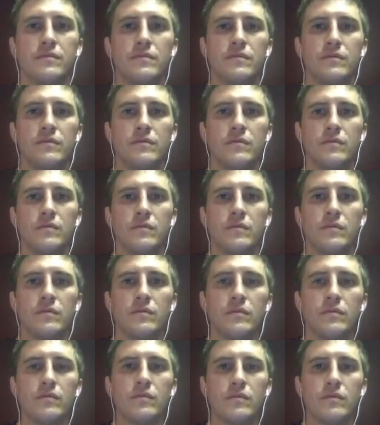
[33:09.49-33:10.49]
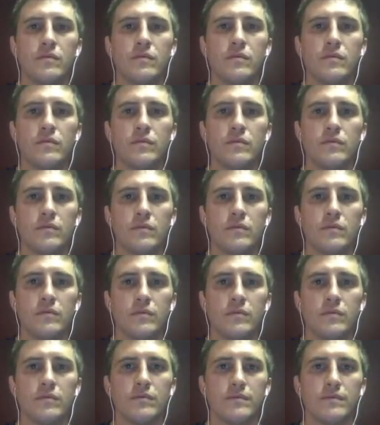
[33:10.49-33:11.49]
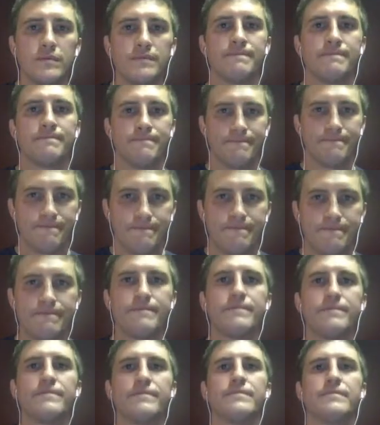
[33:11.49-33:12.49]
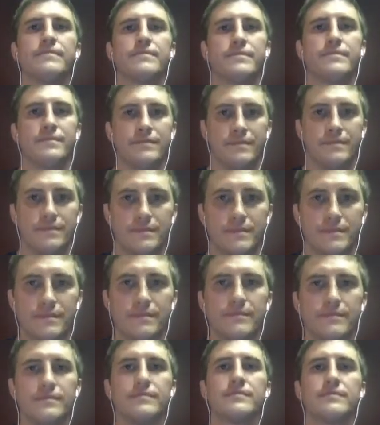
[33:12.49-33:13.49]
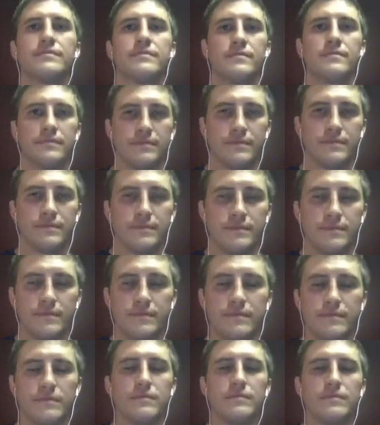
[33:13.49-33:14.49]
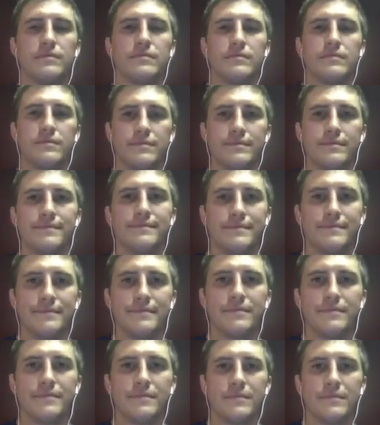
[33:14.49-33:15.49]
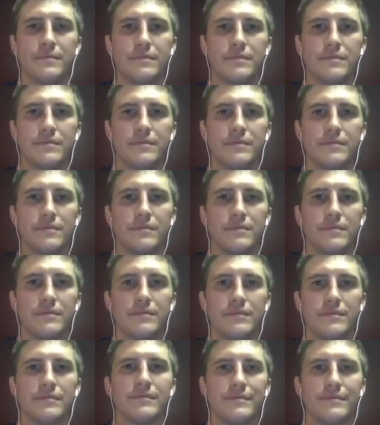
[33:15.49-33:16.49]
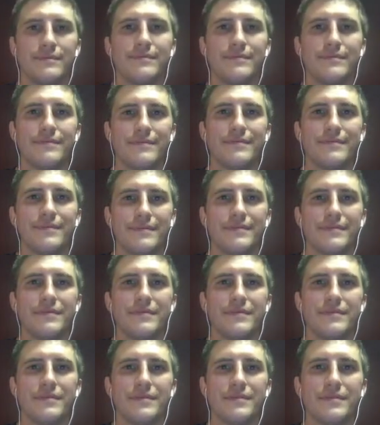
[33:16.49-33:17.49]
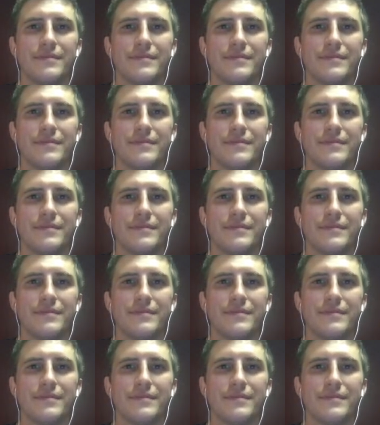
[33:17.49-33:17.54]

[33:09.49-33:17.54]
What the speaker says: (silent)